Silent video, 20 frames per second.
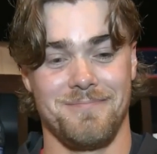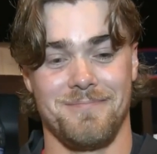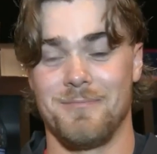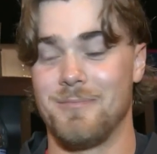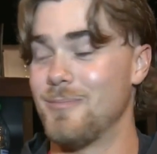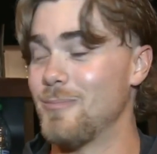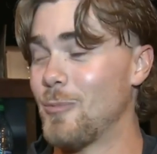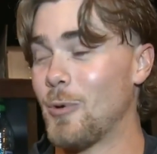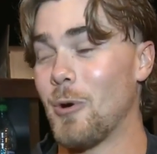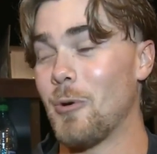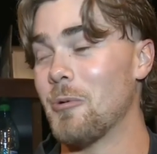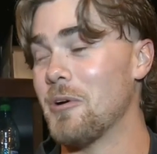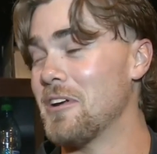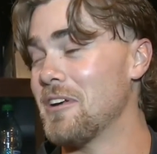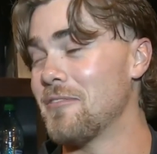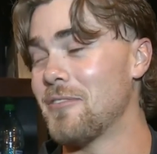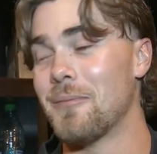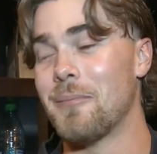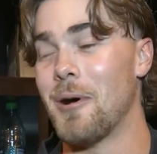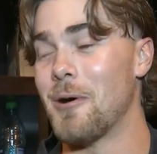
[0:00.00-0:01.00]
whirlwind
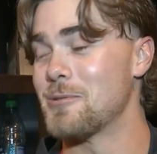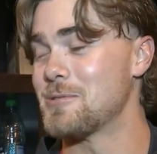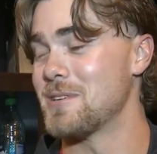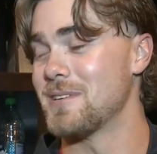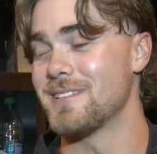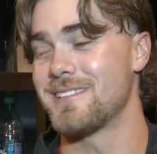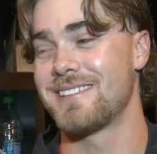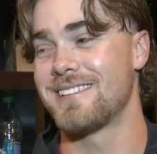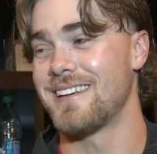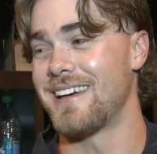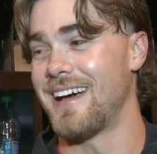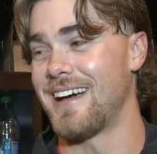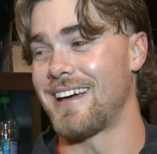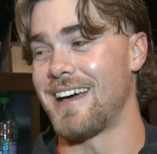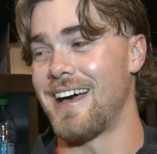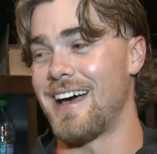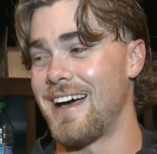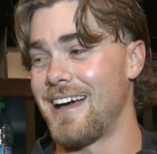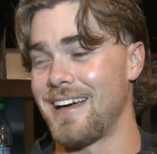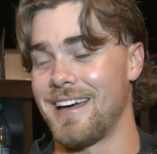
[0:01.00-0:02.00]
of emotions. I
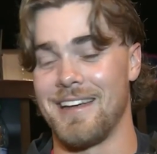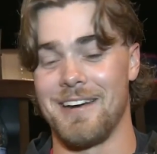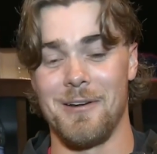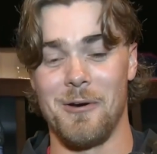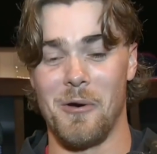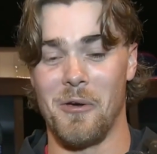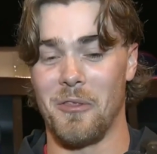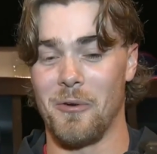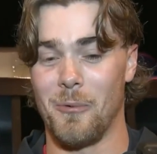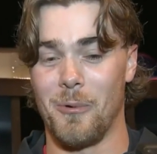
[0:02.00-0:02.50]
got no other